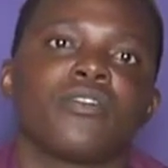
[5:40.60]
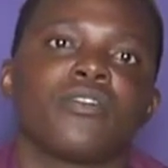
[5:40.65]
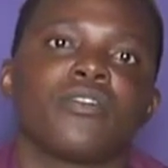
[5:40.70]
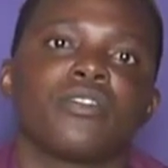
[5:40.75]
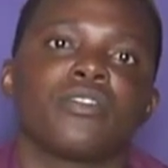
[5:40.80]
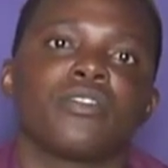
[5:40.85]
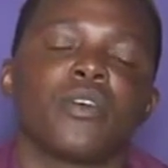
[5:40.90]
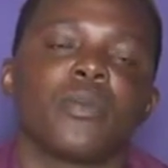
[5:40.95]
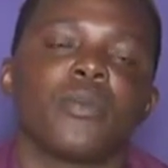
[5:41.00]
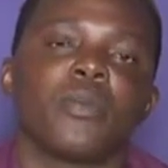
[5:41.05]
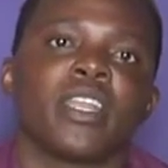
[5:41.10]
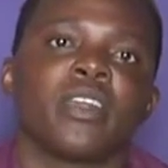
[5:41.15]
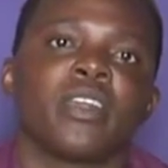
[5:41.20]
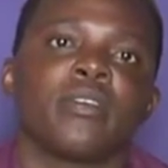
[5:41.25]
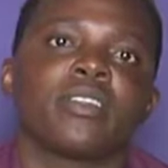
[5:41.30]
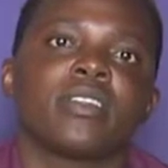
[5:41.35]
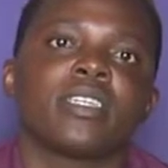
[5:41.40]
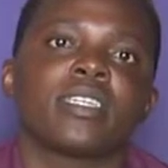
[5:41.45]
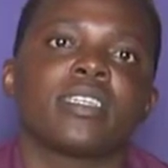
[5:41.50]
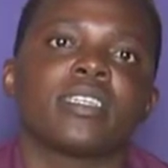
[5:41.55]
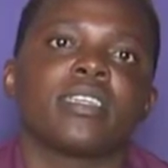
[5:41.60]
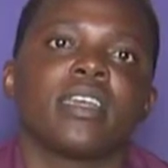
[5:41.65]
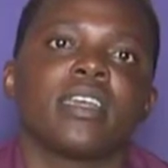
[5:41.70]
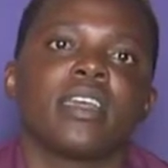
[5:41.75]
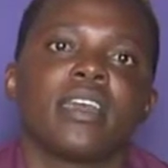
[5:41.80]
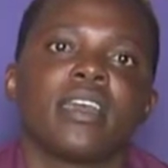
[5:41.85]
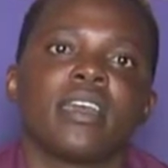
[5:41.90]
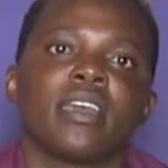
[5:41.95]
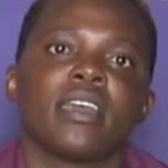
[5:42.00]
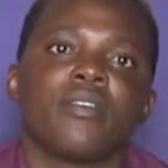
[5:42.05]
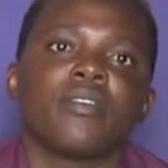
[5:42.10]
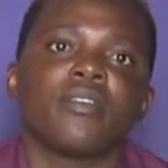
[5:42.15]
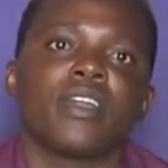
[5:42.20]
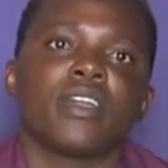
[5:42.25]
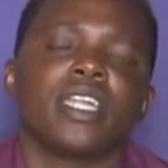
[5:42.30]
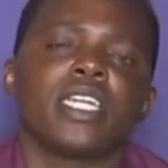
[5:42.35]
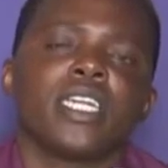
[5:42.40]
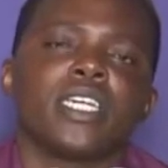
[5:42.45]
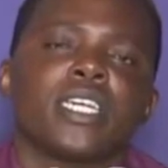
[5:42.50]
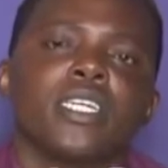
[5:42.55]
so many youths falling
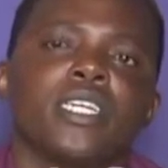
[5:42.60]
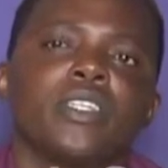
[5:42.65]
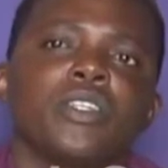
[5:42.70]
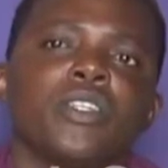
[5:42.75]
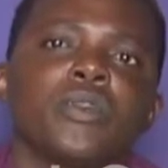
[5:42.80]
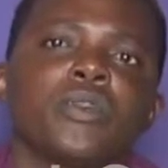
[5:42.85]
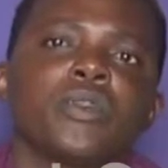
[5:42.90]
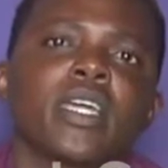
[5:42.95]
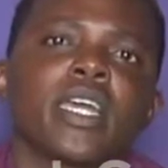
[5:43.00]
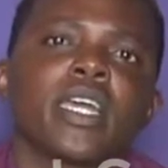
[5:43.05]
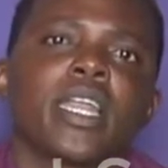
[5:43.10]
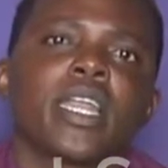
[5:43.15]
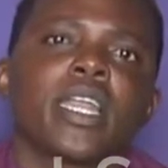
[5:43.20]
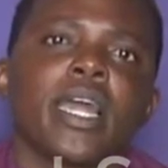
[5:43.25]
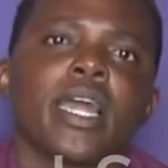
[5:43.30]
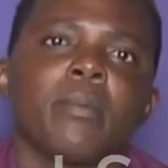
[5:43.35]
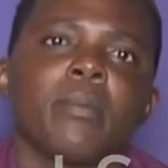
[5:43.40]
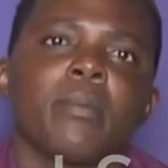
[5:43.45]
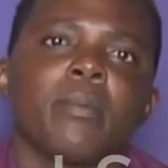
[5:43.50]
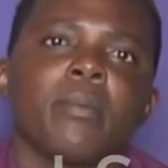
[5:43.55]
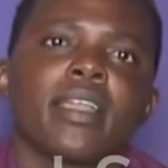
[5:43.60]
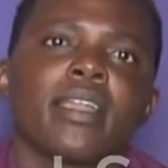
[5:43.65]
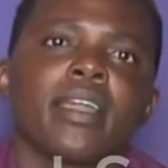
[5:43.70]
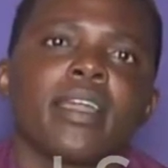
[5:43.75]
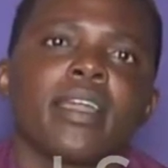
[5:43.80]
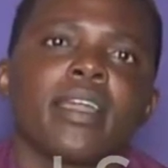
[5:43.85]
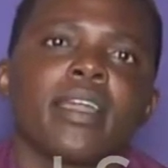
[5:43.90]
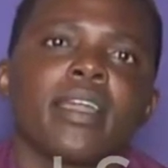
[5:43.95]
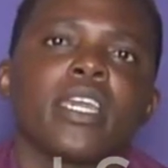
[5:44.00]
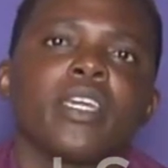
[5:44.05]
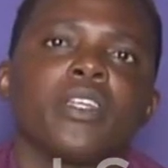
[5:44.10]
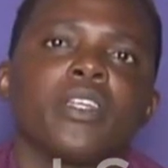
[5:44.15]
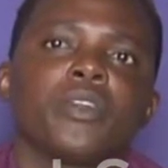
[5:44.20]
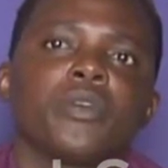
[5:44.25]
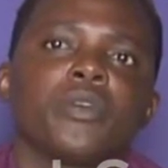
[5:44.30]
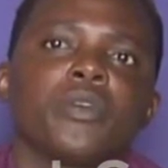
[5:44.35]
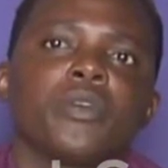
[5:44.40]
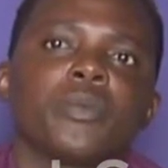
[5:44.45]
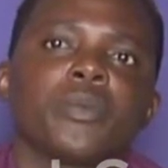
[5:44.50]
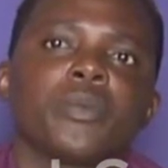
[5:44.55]
into crime and coming into prison.
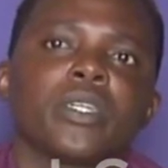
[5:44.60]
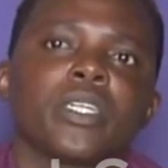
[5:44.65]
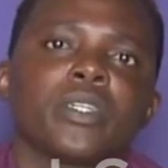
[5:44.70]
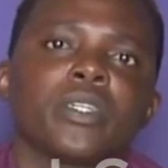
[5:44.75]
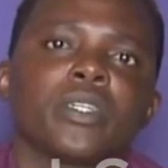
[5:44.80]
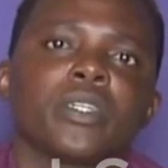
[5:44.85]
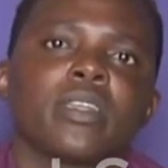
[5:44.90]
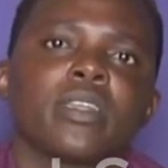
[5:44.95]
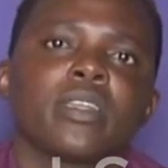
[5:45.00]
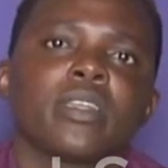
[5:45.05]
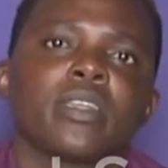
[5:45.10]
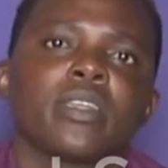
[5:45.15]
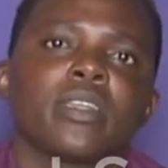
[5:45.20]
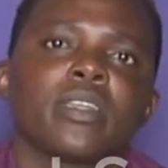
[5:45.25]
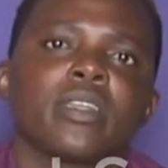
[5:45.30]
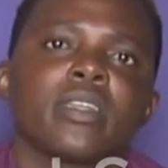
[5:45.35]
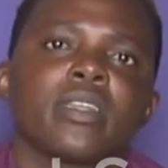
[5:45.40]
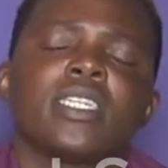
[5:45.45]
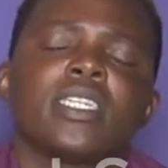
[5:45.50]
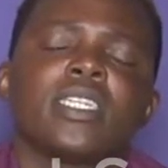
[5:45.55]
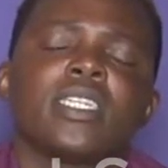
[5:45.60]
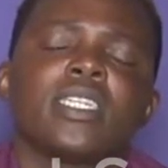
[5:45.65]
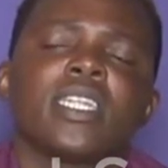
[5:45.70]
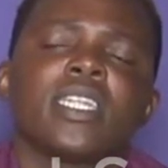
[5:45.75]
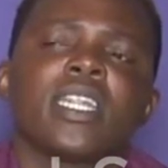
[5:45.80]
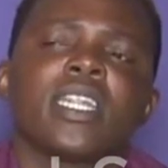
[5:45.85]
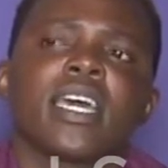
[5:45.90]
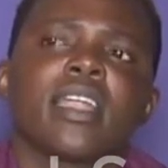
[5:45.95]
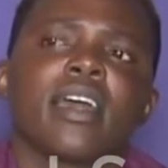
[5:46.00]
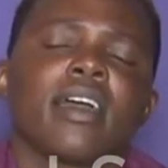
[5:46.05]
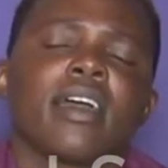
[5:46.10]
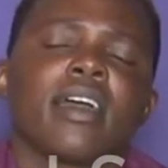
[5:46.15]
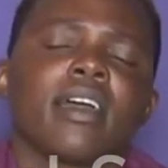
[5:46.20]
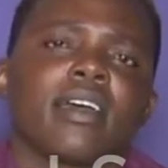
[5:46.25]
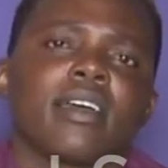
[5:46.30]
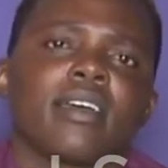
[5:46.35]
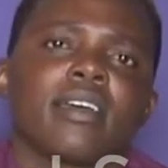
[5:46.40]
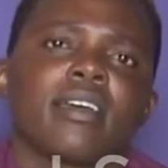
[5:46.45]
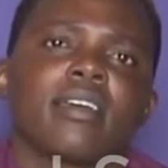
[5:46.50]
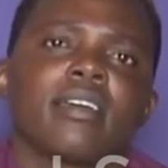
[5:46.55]
Youths that are
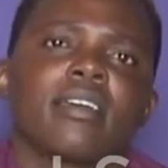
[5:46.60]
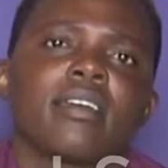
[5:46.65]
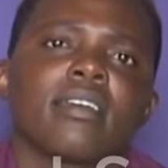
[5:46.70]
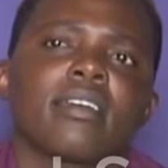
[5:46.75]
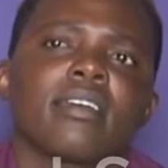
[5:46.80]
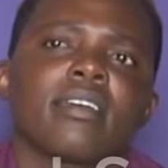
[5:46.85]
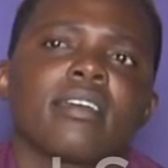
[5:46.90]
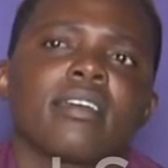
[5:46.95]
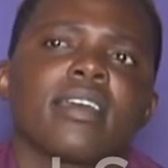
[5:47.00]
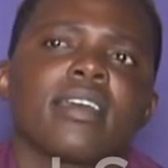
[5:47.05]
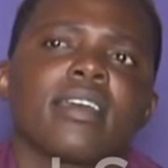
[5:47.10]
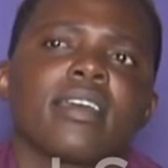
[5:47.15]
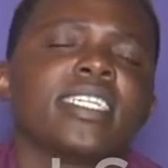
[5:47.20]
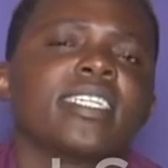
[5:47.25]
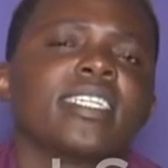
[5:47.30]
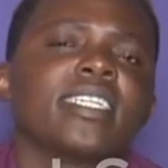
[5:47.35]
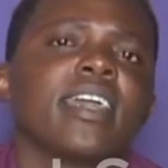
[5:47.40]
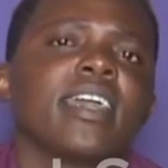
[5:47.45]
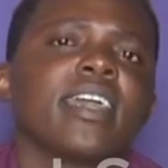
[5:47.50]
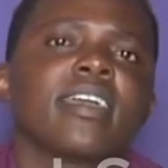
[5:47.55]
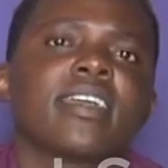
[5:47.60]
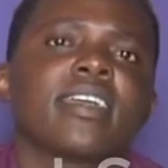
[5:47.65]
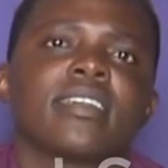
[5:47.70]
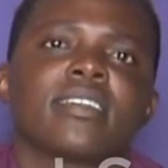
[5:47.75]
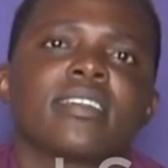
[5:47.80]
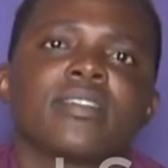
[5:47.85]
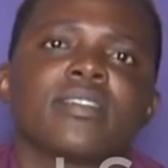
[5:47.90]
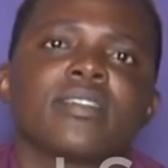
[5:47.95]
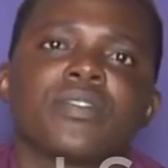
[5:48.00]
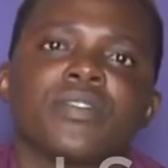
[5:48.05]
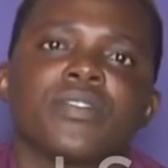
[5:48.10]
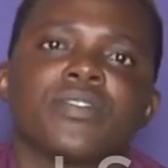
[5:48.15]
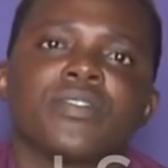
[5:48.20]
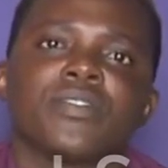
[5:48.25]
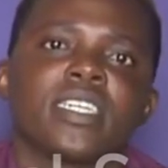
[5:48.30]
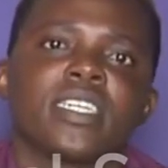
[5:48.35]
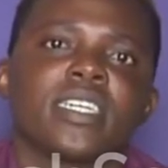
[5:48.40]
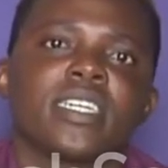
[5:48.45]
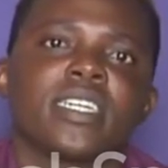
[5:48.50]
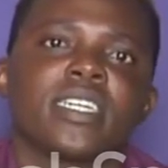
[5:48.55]
as young as 15 years,
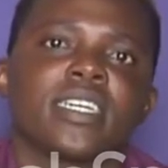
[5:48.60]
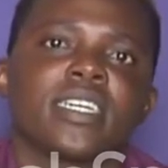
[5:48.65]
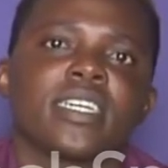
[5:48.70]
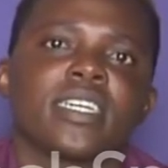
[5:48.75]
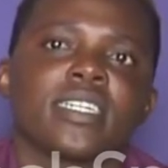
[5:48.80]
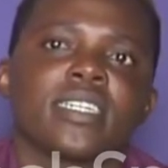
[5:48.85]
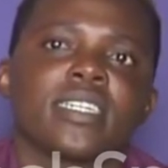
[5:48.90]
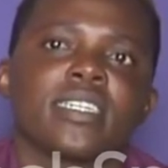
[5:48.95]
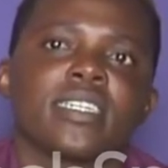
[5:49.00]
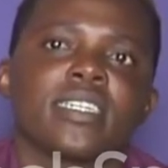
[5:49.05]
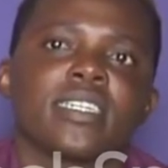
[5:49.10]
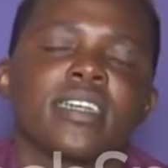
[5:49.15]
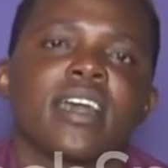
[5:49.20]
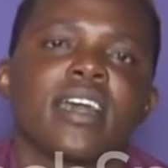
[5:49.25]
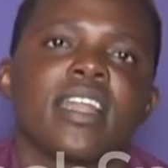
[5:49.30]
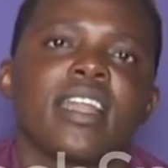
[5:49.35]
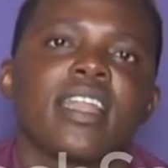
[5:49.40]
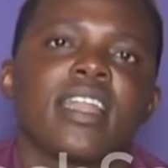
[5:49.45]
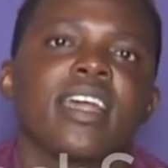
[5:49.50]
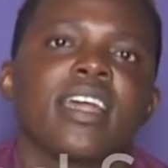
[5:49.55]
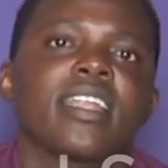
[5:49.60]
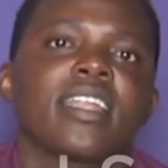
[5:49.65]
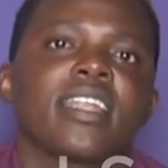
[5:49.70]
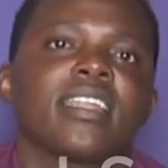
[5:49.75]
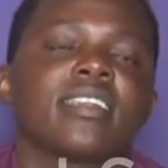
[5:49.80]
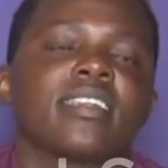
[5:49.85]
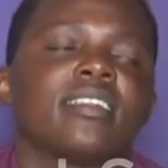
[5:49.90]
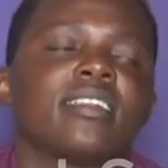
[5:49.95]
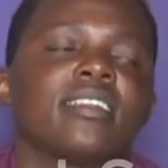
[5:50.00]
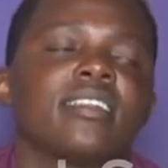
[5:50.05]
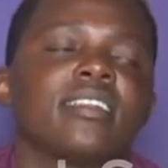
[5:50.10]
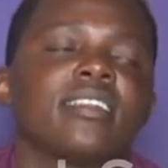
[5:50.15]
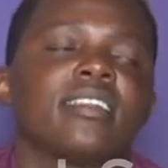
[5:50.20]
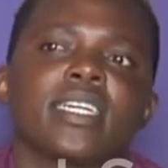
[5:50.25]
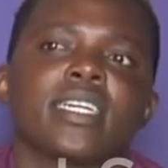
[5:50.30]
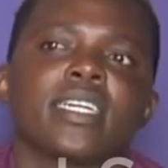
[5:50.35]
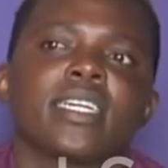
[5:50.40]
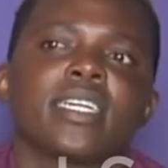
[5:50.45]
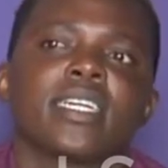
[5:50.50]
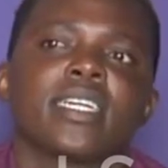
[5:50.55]
and that pained me
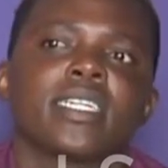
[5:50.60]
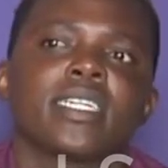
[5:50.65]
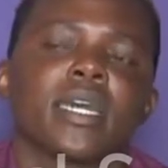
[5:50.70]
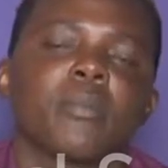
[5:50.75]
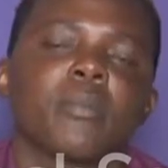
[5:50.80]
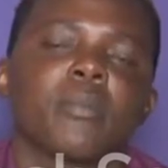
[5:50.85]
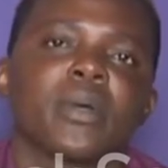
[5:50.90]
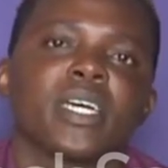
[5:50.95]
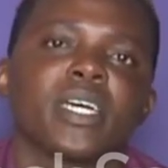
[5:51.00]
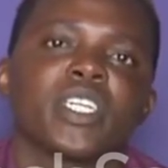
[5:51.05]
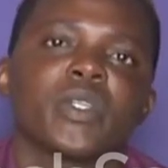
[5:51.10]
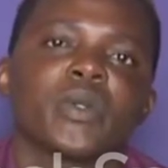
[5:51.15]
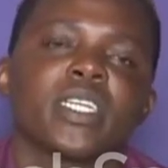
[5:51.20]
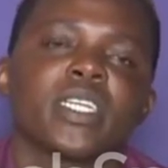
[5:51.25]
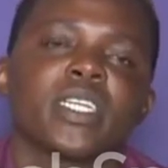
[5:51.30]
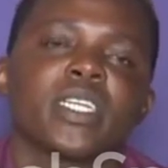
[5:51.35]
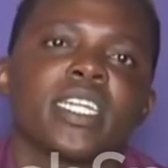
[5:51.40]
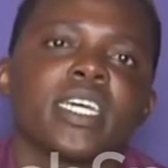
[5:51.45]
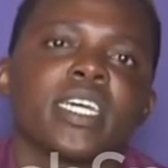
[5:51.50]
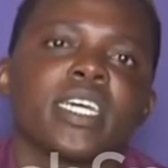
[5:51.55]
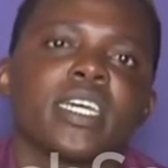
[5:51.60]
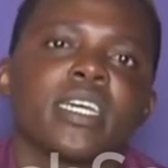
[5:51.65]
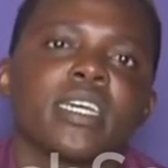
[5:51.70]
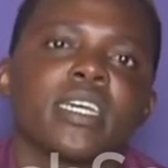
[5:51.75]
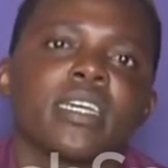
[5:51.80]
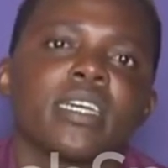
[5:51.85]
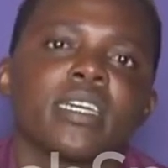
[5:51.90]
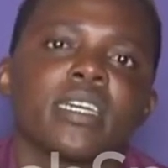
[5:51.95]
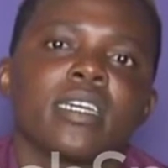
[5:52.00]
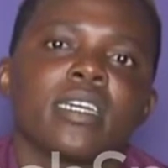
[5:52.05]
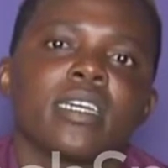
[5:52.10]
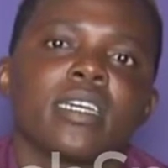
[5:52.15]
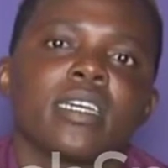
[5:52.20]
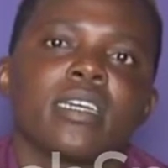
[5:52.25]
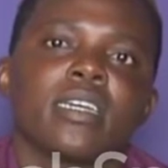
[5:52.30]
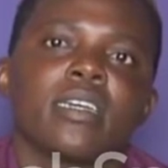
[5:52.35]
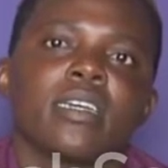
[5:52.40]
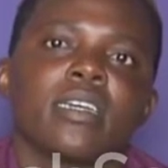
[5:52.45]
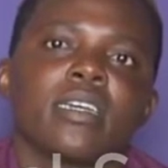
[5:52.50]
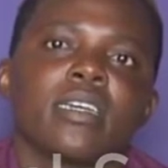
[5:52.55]
as a person,
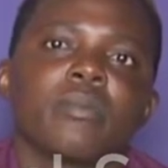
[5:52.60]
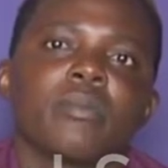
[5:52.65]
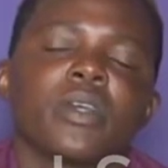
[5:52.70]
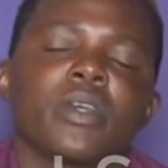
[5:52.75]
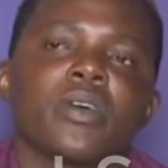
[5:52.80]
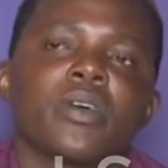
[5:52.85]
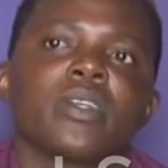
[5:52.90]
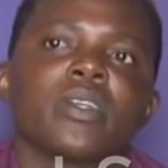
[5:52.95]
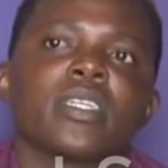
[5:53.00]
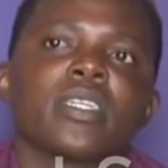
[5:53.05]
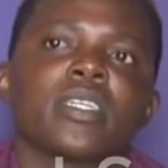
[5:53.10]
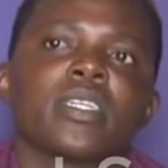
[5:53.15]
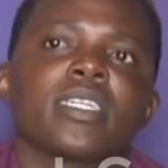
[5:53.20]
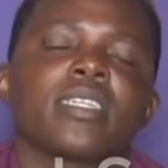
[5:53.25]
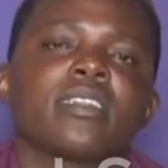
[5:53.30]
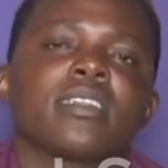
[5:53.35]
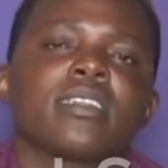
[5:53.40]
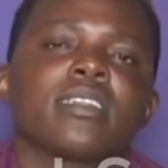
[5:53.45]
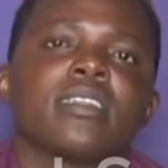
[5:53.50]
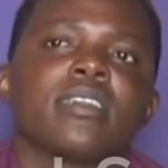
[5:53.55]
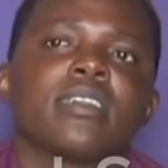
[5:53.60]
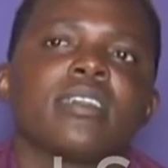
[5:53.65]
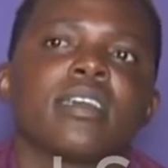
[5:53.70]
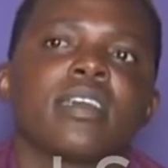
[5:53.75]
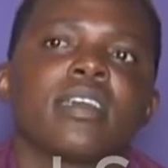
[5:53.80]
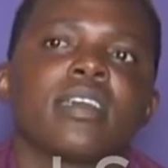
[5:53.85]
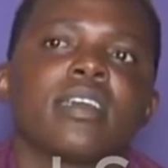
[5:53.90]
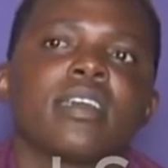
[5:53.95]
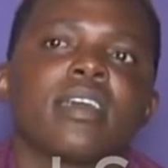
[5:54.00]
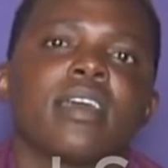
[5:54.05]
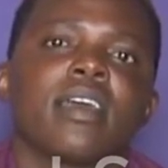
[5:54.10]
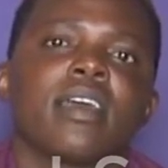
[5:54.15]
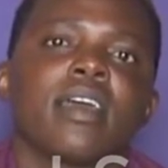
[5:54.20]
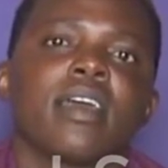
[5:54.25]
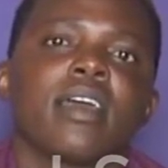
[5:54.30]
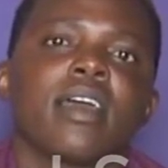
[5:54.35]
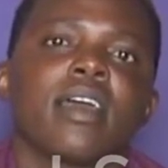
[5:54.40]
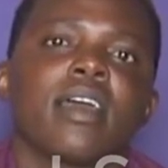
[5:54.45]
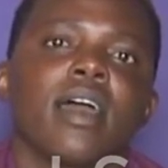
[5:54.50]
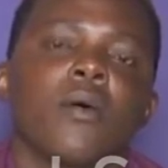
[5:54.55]
because one of our core
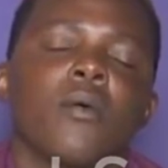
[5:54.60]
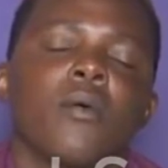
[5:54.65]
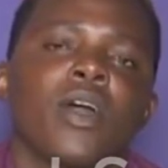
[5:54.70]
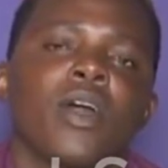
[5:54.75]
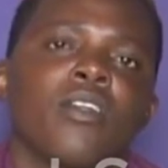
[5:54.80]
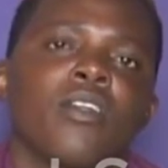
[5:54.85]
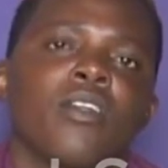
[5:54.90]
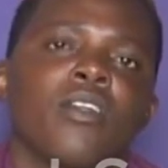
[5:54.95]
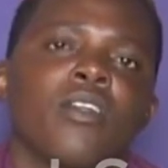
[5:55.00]
objectives of